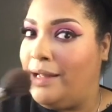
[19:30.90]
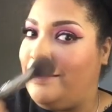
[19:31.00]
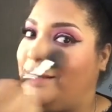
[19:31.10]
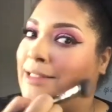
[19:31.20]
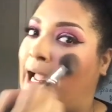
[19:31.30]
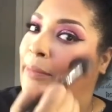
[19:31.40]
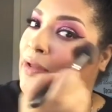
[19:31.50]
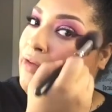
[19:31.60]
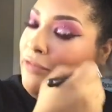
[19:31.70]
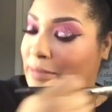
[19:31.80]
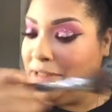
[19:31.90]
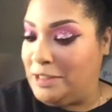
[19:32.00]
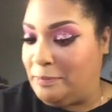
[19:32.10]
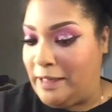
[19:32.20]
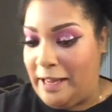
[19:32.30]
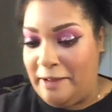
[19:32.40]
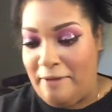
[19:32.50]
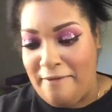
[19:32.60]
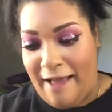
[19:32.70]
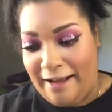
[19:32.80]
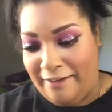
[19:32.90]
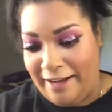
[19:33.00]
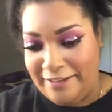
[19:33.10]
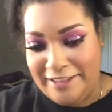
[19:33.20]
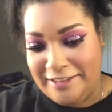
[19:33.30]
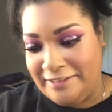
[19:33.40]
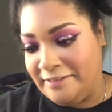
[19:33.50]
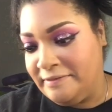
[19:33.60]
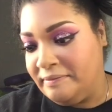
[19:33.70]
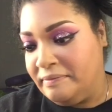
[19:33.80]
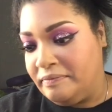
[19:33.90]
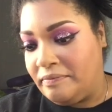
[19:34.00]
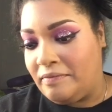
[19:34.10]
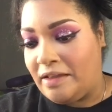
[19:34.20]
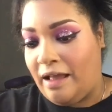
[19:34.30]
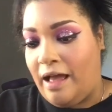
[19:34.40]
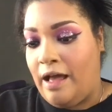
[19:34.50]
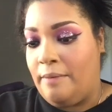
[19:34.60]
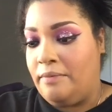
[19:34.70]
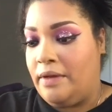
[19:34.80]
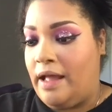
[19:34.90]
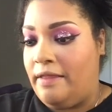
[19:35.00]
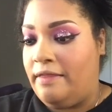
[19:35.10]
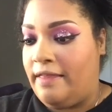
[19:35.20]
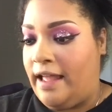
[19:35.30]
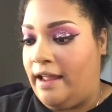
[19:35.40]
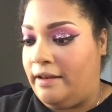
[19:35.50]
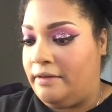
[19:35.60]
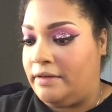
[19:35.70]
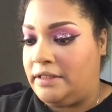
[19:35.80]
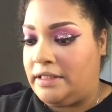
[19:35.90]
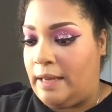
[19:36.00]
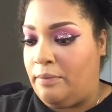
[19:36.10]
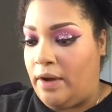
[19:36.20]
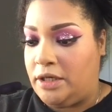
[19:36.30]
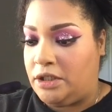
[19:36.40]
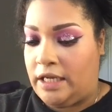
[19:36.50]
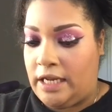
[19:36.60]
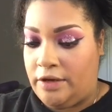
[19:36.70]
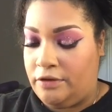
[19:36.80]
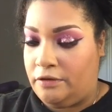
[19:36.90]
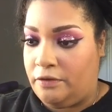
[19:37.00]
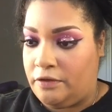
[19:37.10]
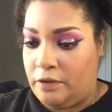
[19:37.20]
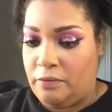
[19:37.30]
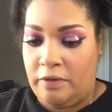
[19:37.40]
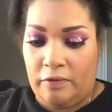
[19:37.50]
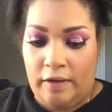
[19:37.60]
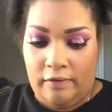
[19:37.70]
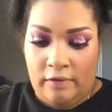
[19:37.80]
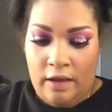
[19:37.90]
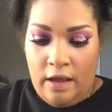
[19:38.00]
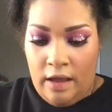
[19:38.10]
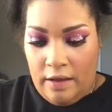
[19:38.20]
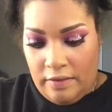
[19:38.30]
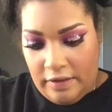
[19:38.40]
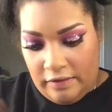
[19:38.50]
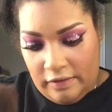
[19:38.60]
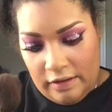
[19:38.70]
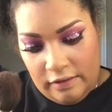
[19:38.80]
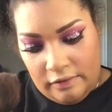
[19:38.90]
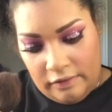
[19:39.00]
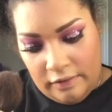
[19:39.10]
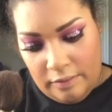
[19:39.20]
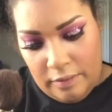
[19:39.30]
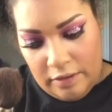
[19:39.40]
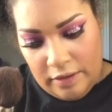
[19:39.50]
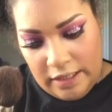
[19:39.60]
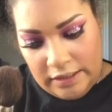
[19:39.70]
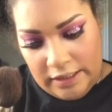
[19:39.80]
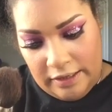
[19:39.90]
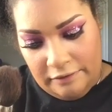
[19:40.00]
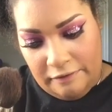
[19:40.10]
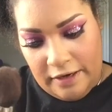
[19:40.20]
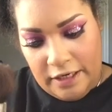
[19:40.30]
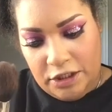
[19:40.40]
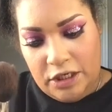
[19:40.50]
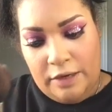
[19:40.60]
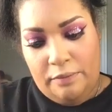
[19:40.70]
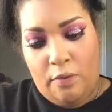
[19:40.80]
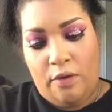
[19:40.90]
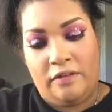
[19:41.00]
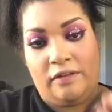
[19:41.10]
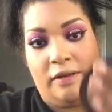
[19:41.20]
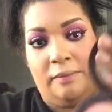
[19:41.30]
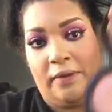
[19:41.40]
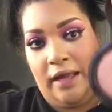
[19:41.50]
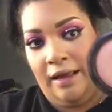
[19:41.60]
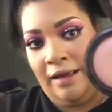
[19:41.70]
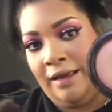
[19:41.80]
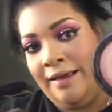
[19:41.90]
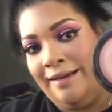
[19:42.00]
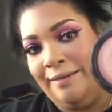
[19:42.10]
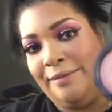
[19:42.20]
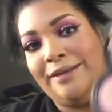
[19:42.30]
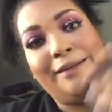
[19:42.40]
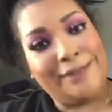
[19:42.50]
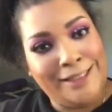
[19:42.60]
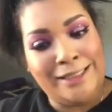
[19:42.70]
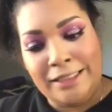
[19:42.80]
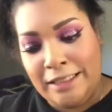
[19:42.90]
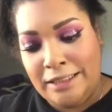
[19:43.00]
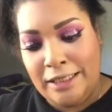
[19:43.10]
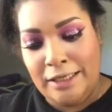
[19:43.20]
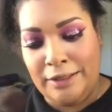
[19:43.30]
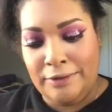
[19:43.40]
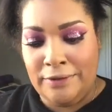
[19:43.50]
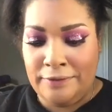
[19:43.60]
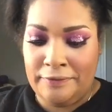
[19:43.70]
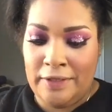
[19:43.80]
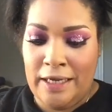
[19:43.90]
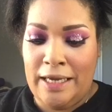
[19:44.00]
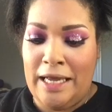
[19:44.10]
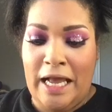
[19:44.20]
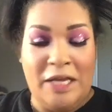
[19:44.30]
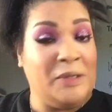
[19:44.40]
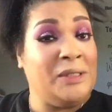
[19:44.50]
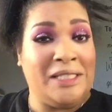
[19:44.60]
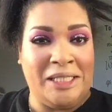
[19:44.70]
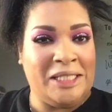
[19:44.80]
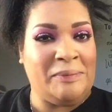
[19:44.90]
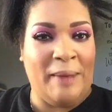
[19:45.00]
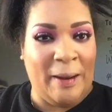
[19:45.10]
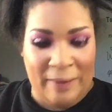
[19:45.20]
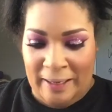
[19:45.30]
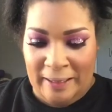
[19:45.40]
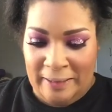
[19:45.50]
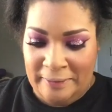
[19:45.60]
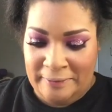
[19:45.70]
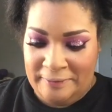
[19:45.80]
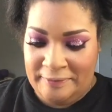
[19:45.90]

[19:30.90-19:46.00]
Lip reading: I think Time the Infamous is playing in my background. And then, same brush that I use for Sweets for My Sweets. This is Mineralized Skin Finish in Porcelain Pink. I believe it's discontinued. I use this sparingly.